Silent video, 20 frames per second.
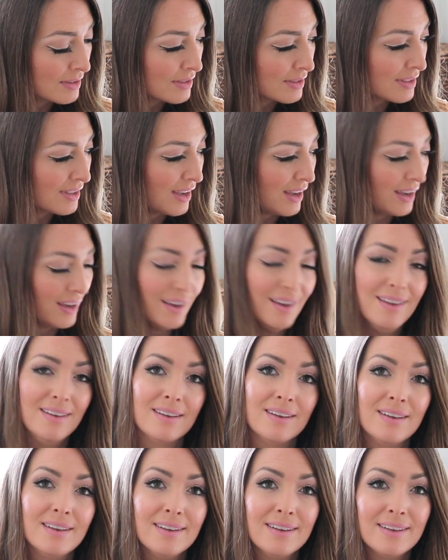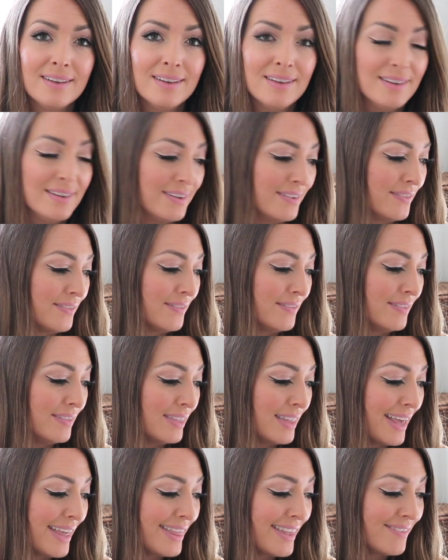Okay.
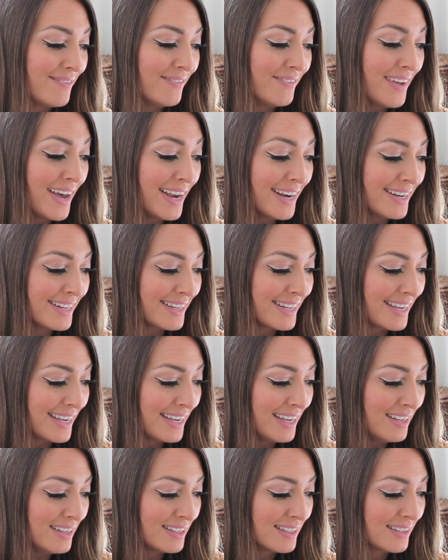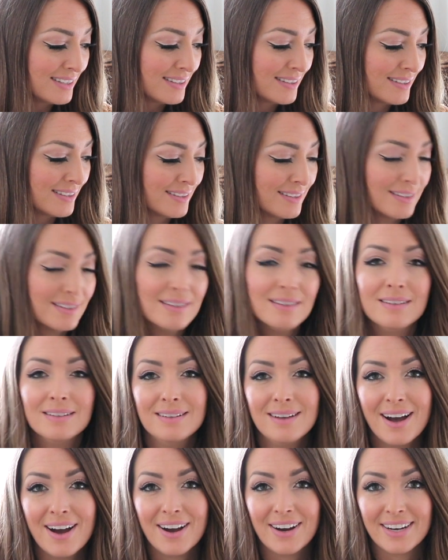And then finally,
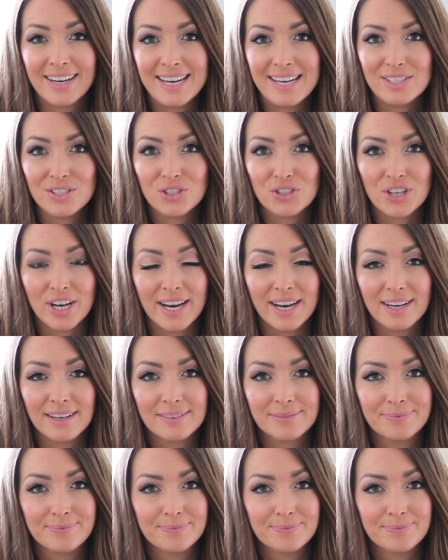our E string.